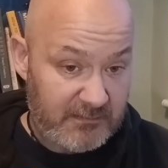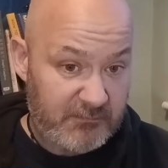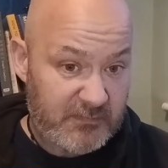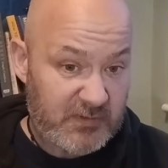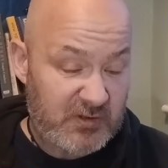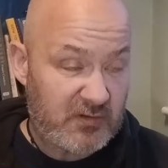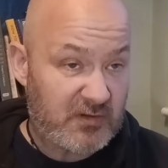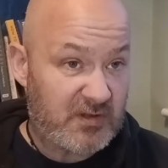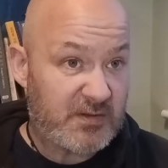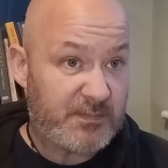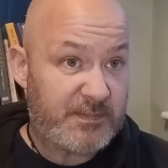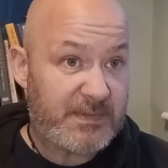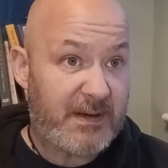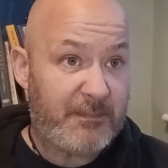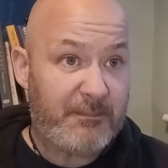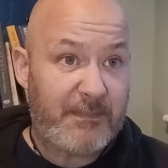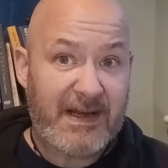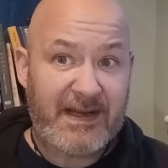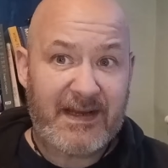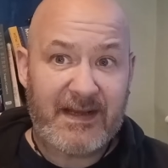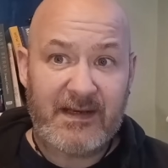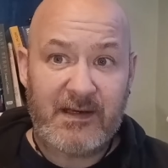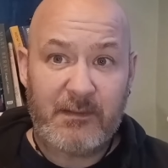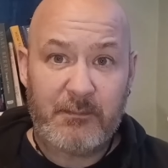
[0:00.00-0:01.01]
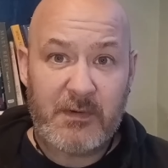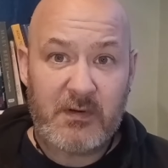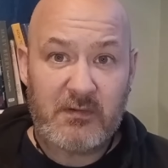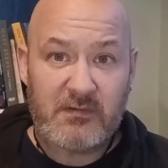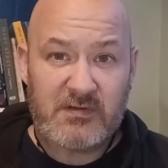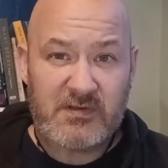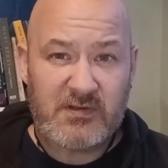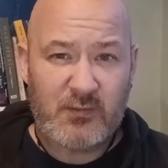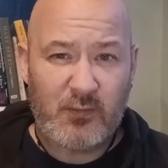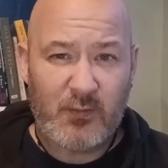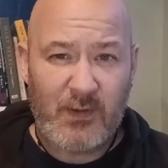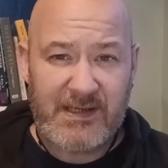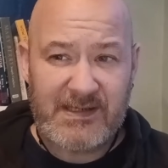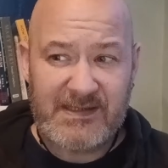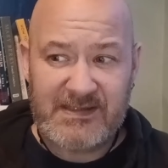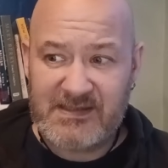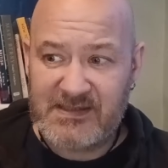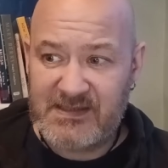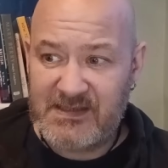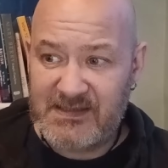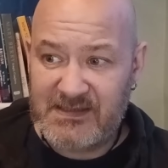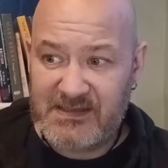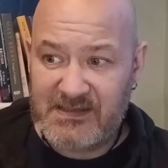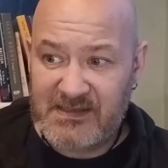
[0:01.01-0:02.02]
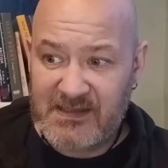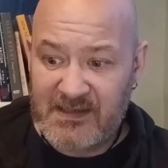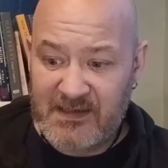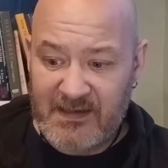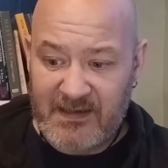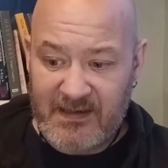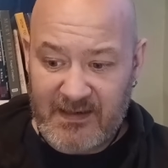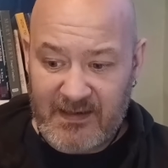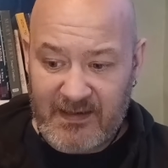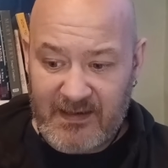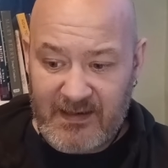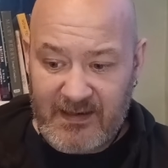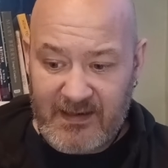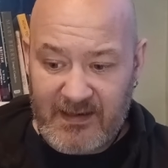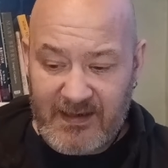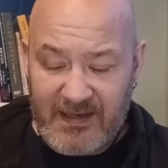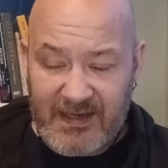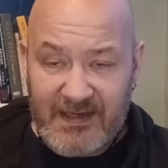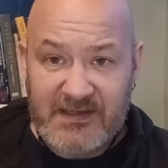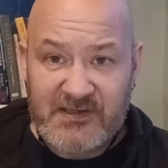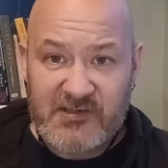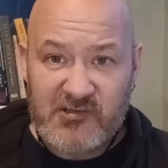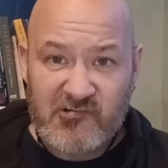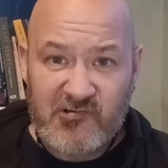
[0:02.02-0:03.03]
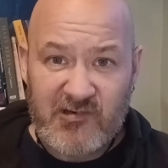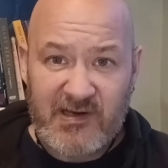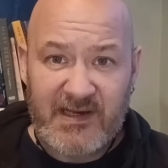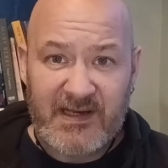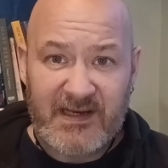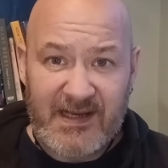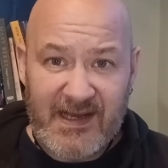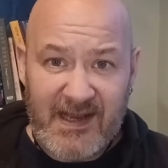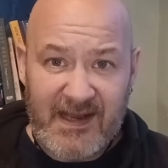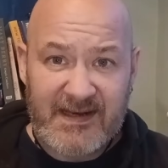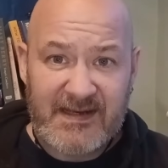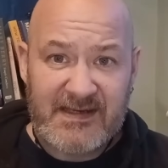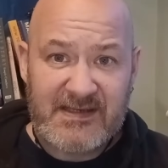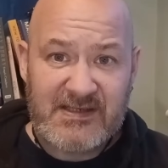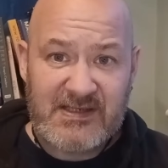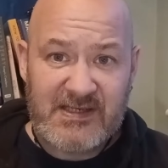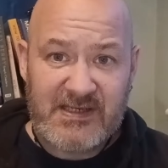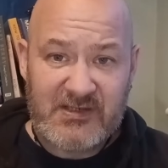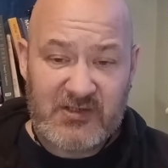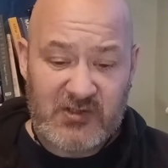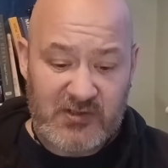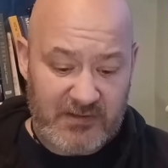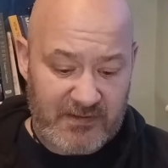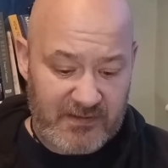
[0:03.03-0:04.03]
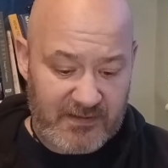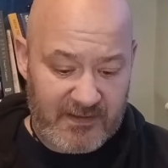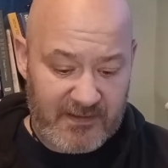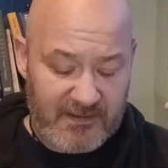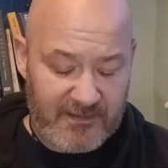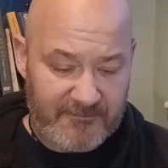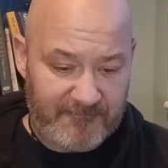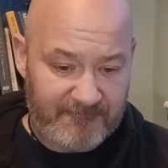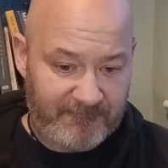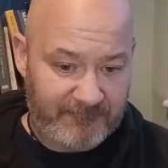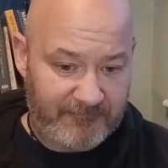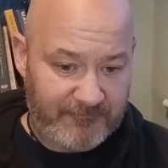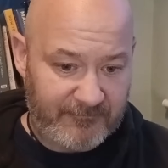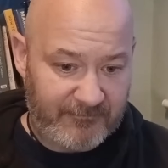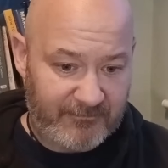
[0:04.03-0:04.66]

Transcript: Talks about making the most of Wednesday's history and heritage and the